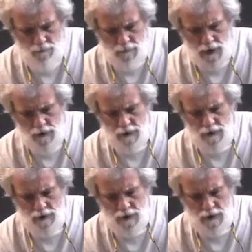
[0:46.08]

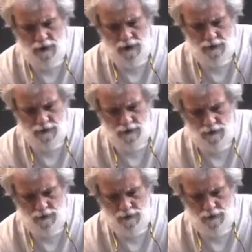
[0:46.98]
Maris has
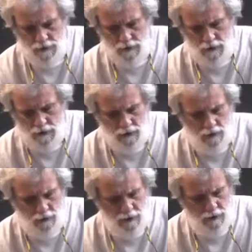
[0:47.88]
a
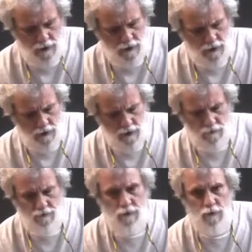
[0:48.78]
theory
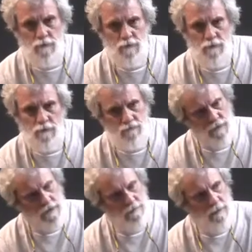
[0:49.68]
that film,
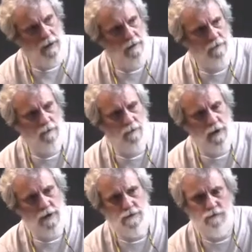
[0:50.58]
this was back in the film
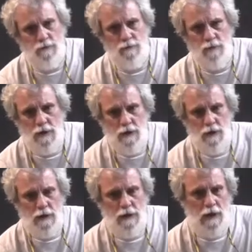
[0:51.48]
days, film
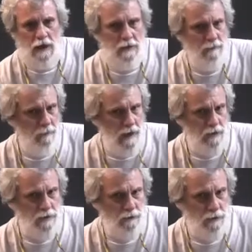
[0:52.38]
gained
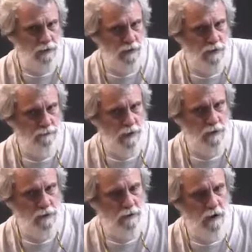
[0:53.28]
mass when it was
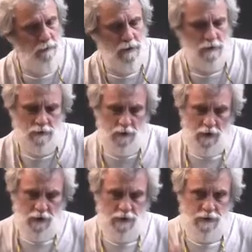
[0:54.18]
exposed to light because
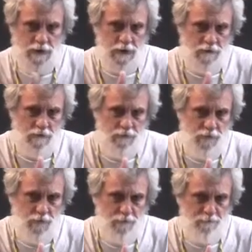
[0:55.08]
light energy hits the
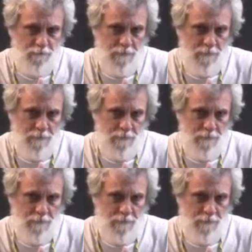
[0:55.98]
film,